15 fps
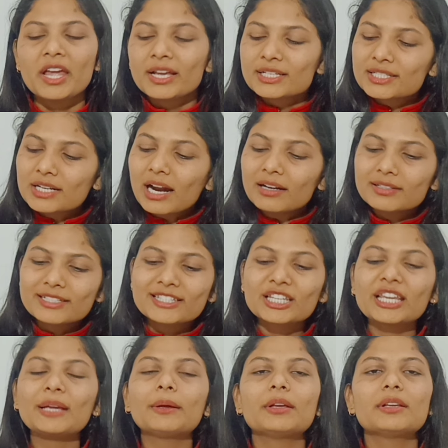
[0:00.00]
Start
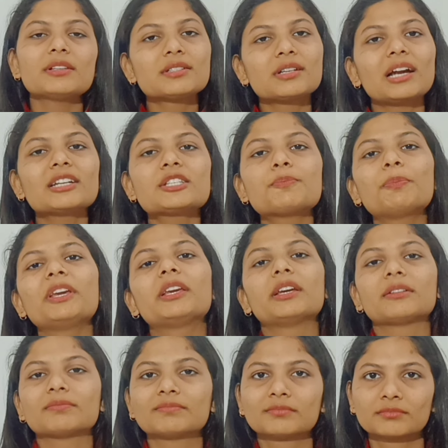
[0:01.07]

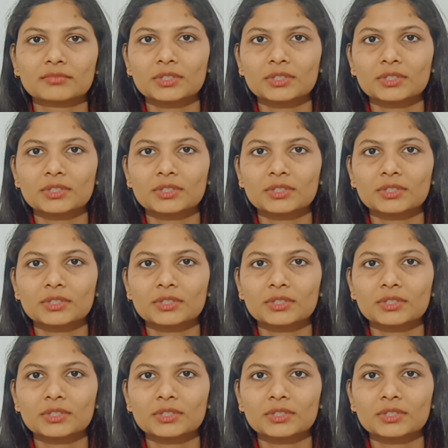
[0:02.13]
speaking.